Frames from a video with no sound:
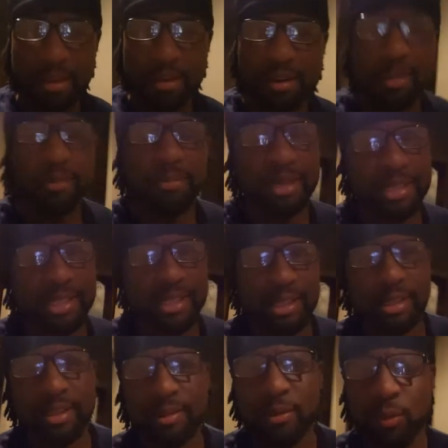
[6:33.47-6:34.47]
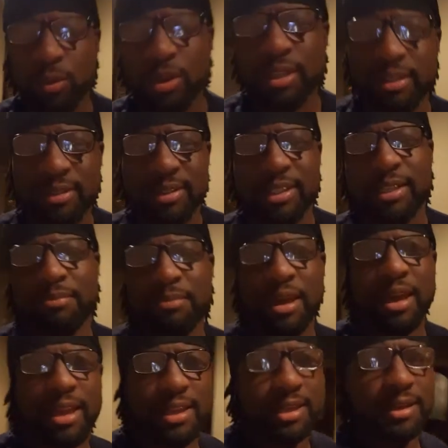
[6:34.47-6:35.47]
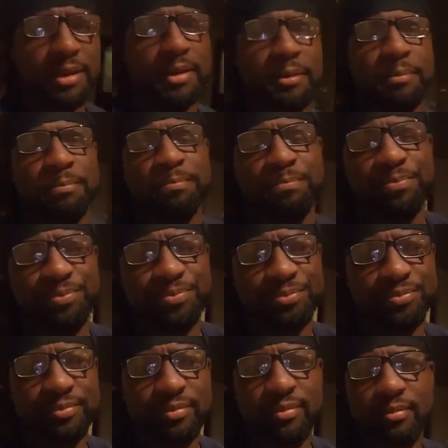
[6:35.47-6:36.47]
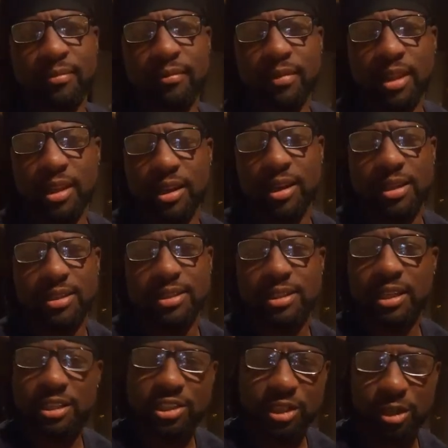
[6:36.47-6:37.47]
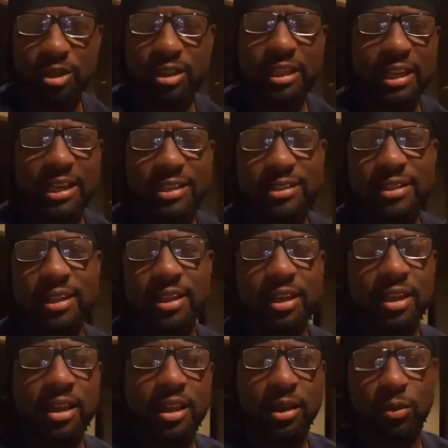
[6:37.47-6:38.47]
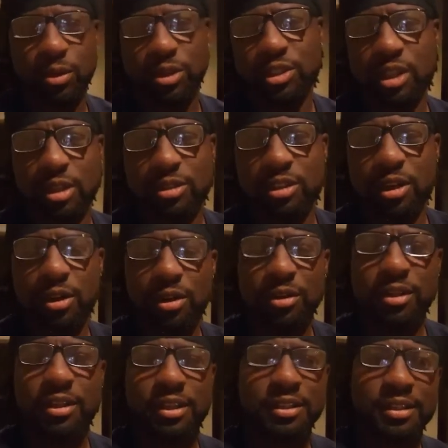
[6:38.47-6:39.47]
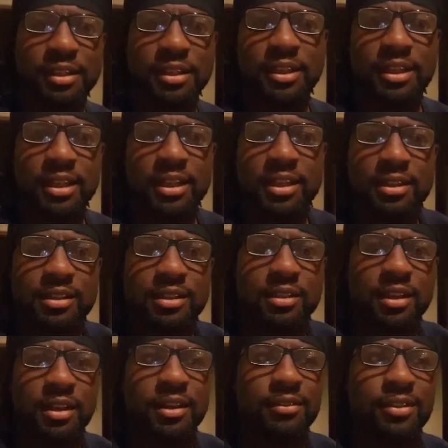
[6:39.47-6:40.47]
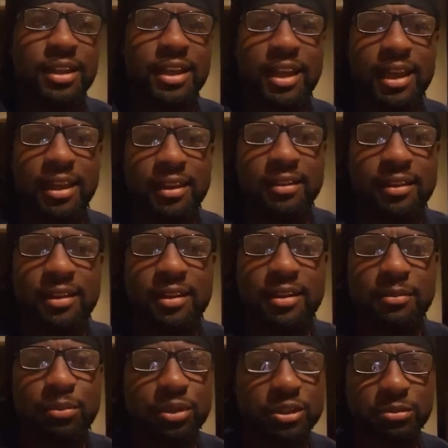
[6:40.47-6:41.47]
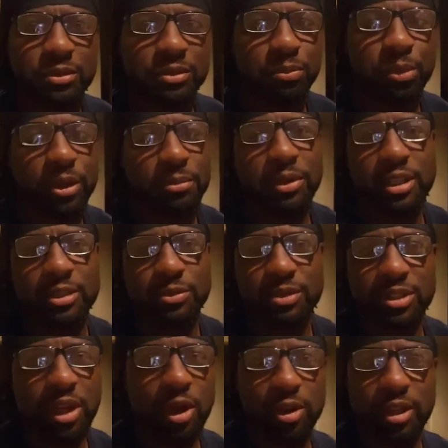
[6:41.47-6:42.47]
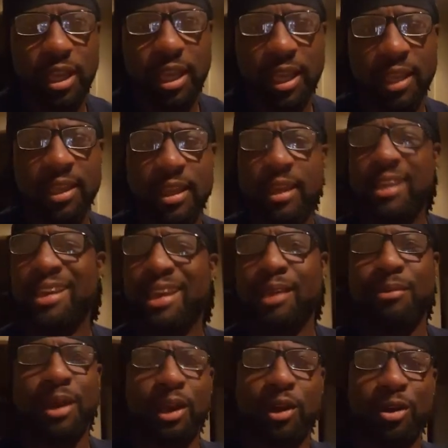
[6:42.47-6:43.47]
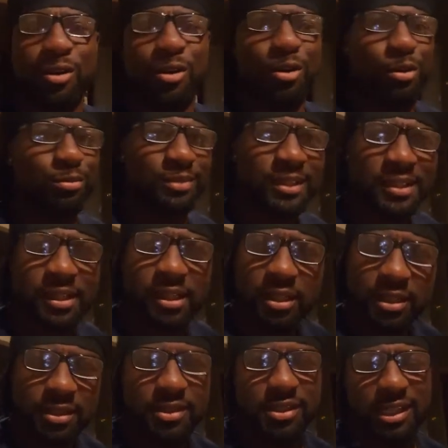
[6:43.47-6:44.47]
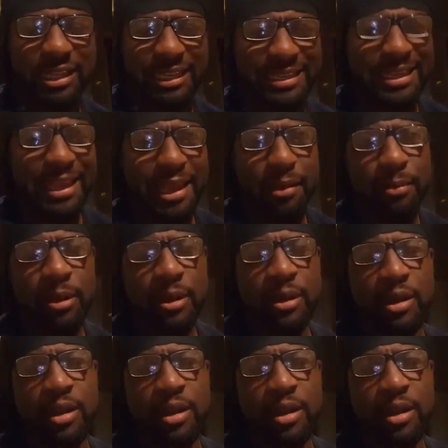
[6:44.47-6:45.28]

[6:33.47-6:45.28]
I went and did my CHL class, in which y'all saw earlier. Took care of that. Pretty much was all day. Came back home, took a nap.